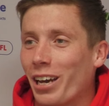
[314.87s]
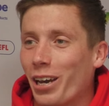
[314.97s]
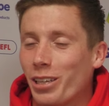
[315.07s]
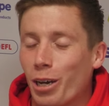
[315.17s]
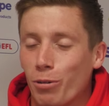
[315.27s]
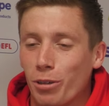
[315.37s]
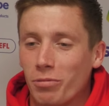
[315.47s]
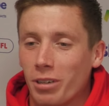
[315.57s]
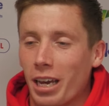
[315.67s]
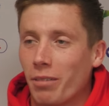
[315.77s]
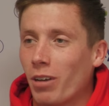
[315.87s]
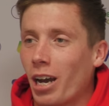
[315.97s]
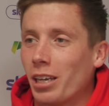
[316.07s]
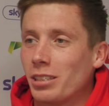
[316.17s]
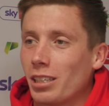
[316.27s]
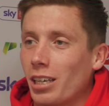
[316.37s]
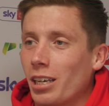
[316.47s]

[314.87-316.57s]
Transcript: Now we're getting right into